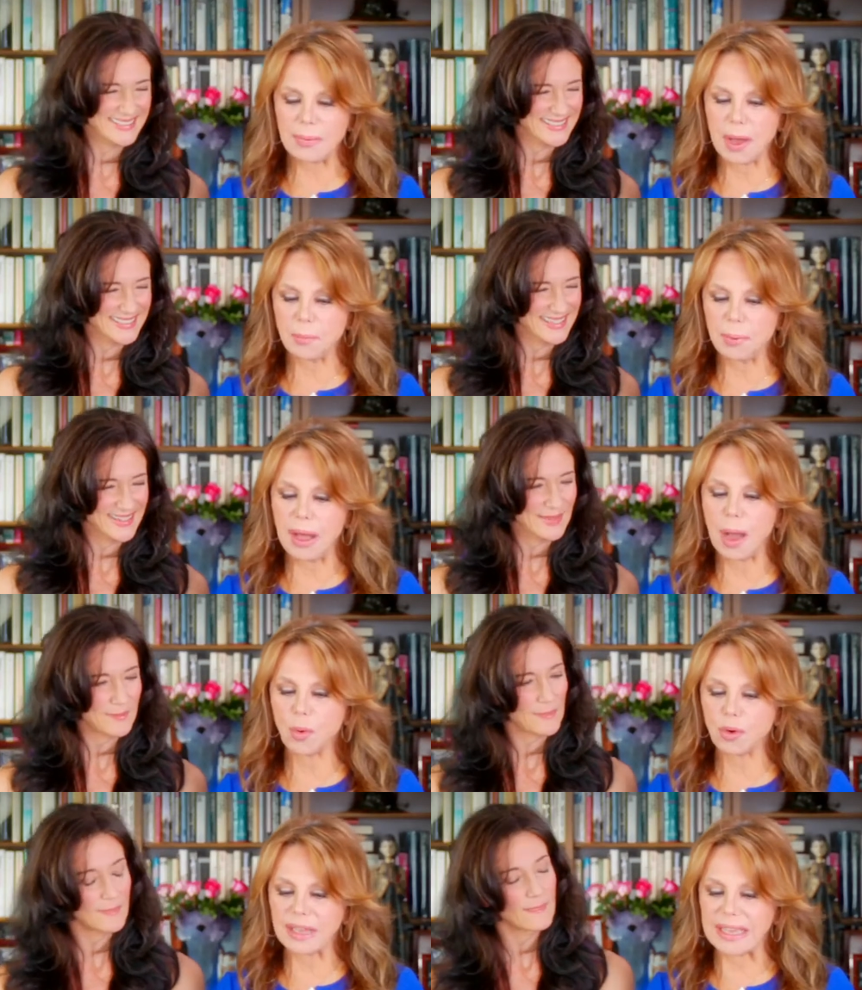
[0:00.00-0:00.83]
Speaker 1: about
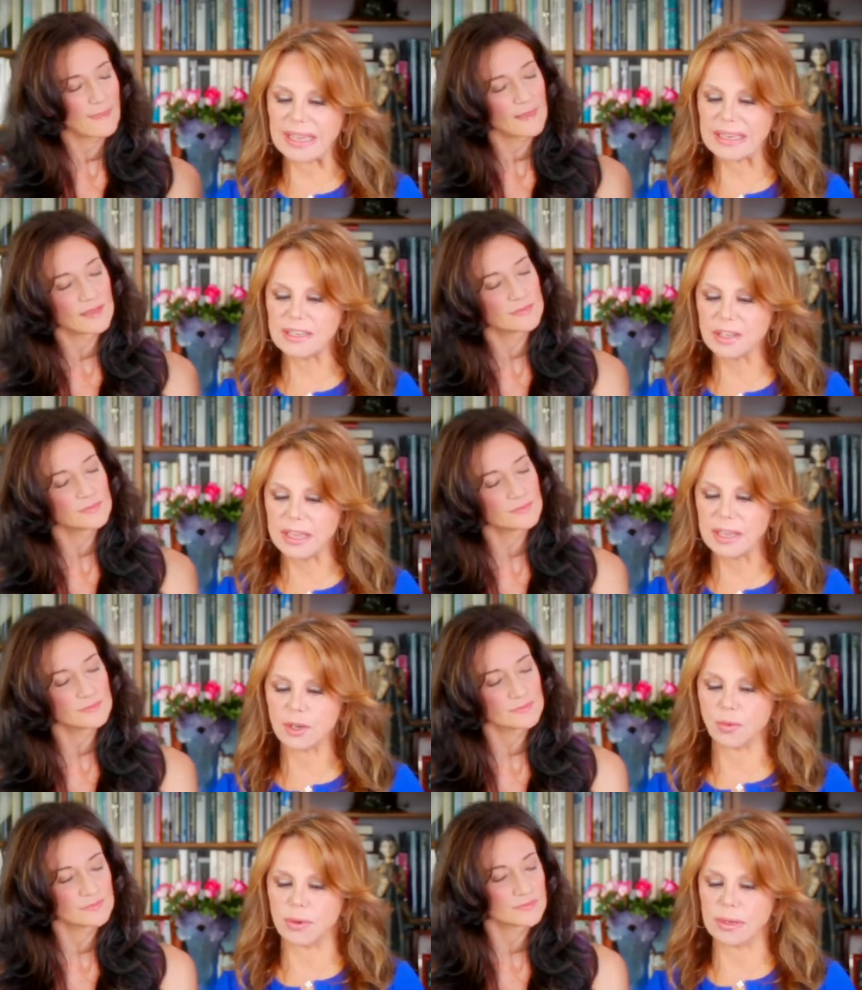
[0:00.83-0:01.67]
Powerade,
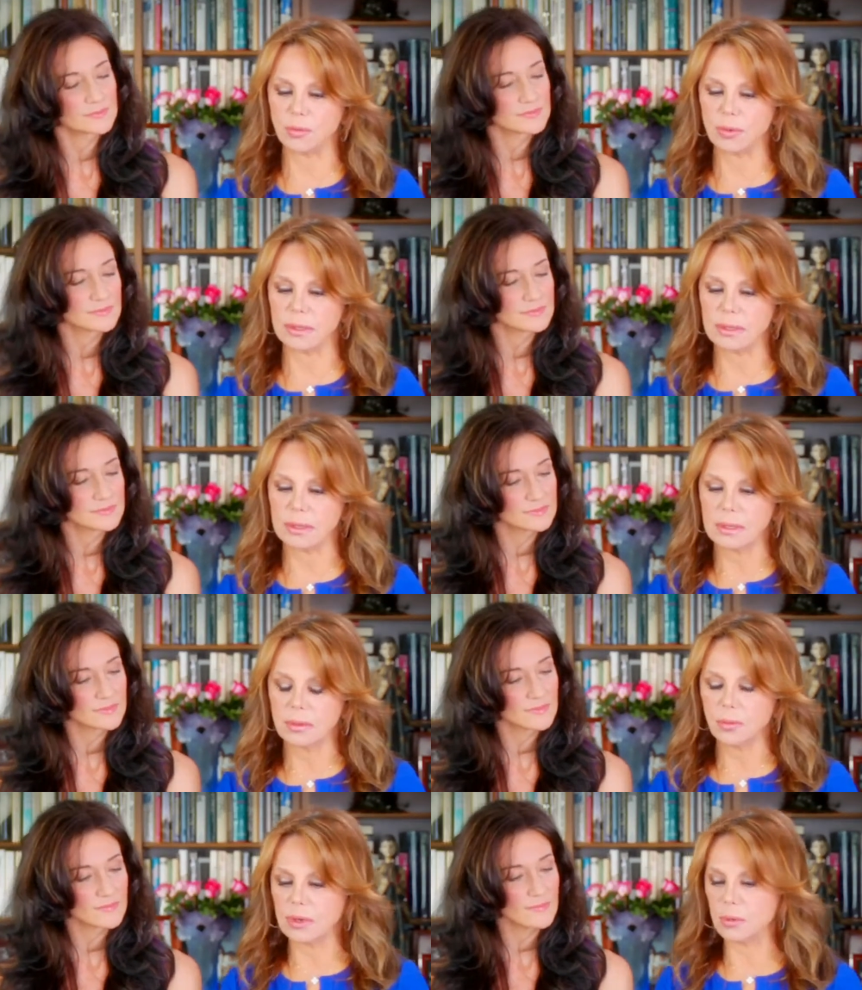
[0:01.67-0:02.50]
Gatorade? What
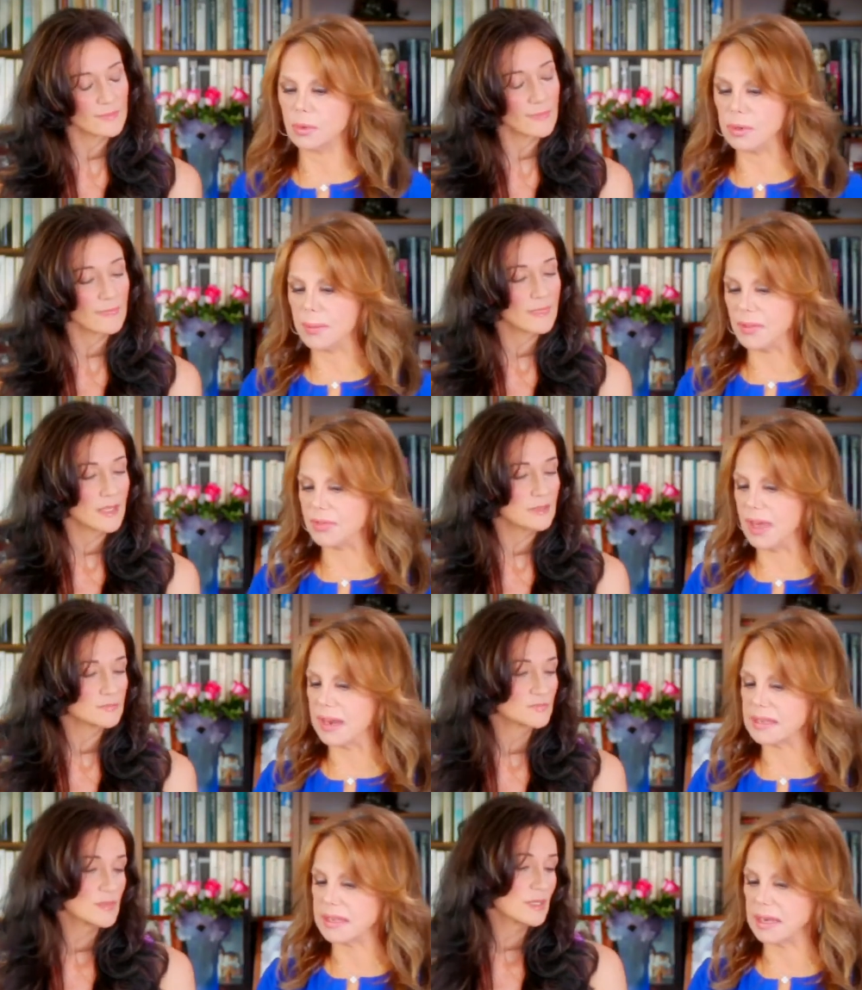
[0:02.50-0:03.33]
what, what about
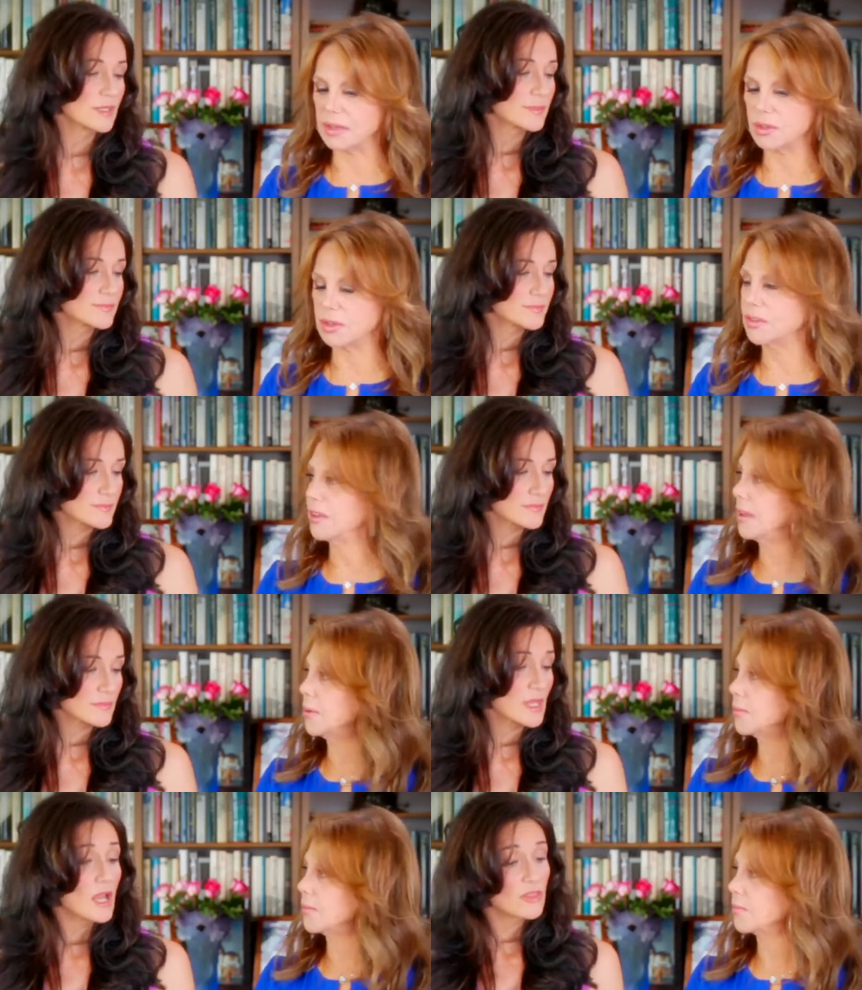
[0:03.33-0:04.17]
that? Is that a good thing?